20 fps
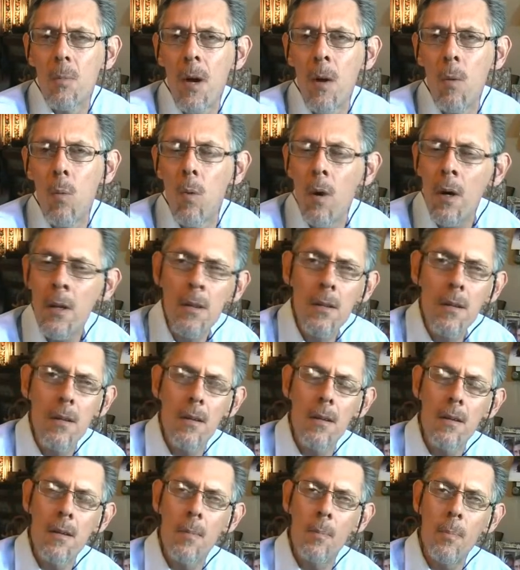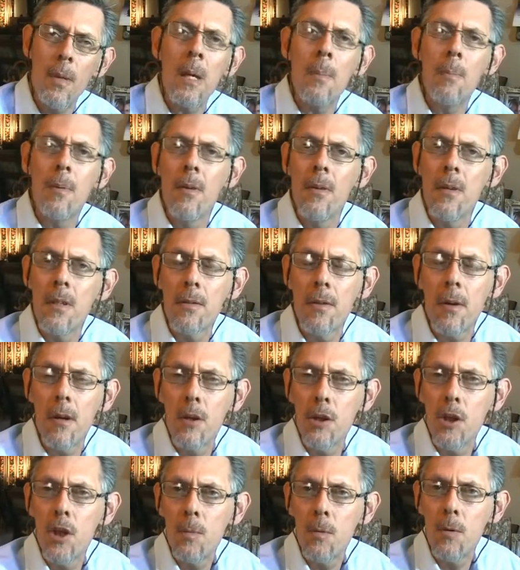I want the people in this
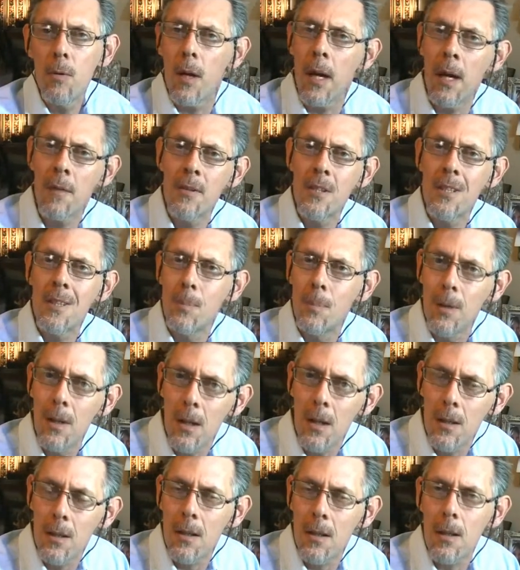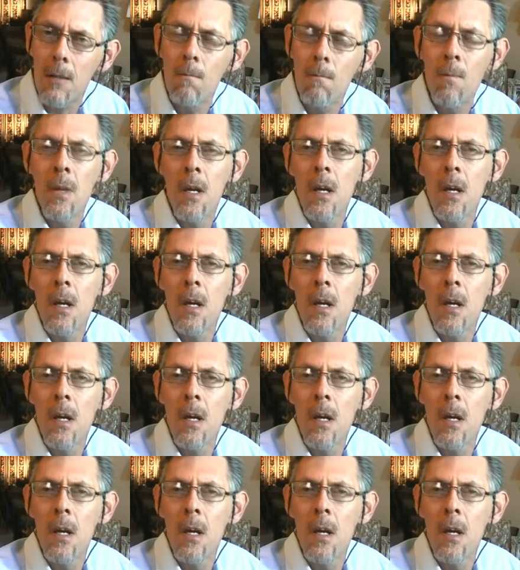fellowship to have stability.